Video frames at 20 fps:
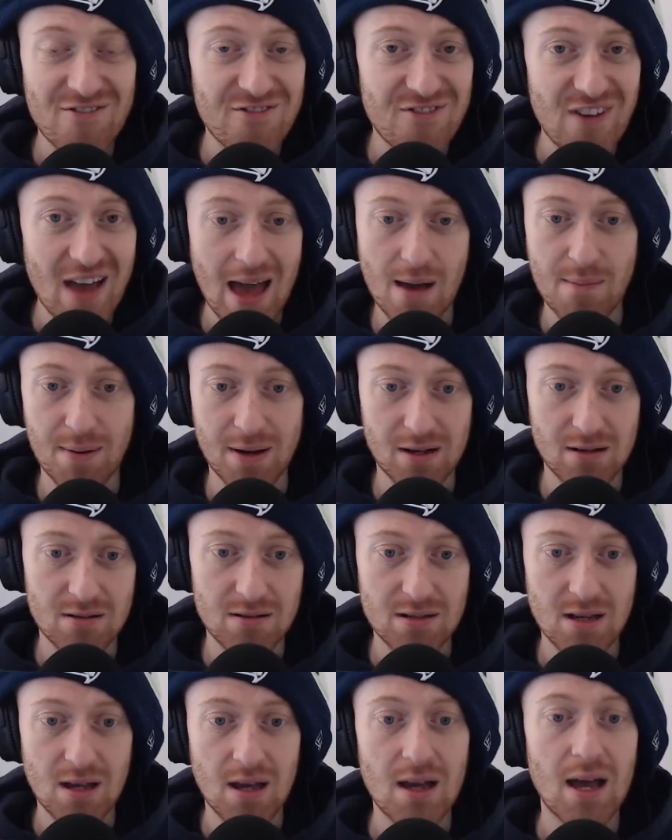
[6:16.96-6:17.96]
Fairbot
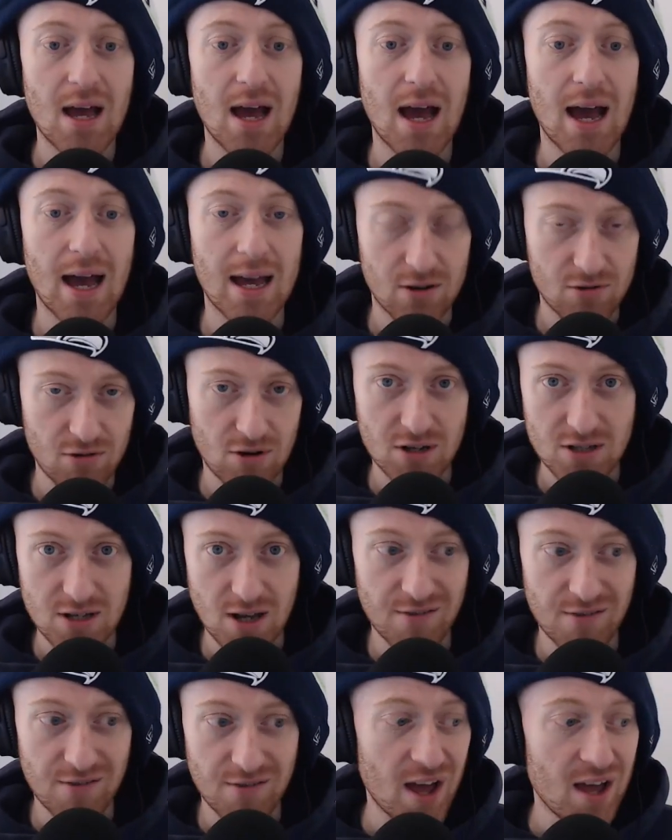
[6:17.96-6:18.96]
and
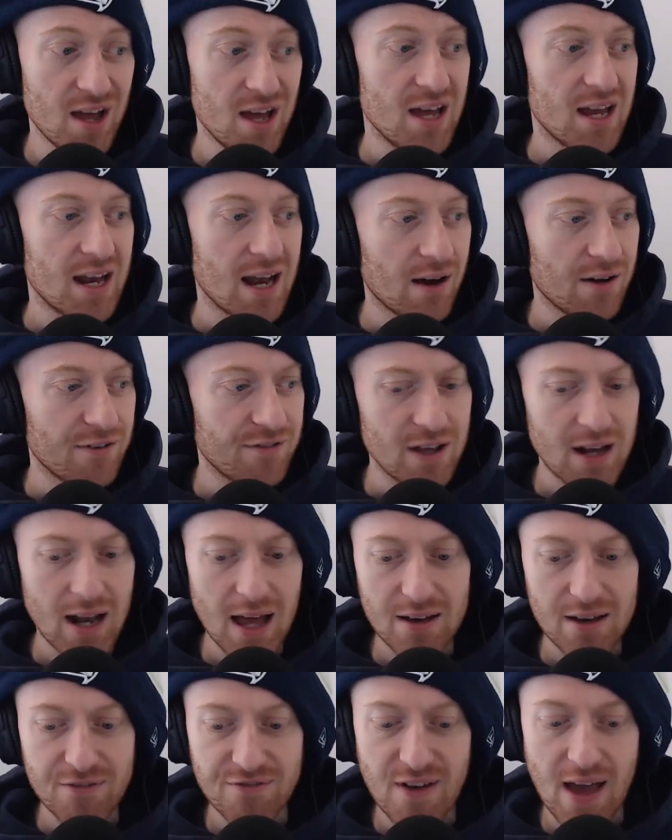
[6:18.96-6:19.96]
Crossover. Now, I feel
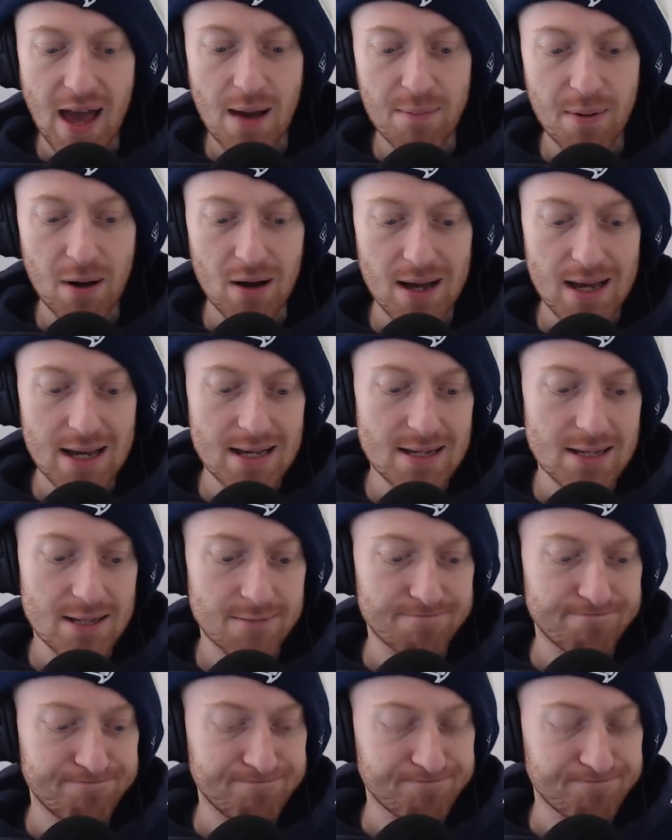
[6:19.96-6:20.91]
like Fairbot it's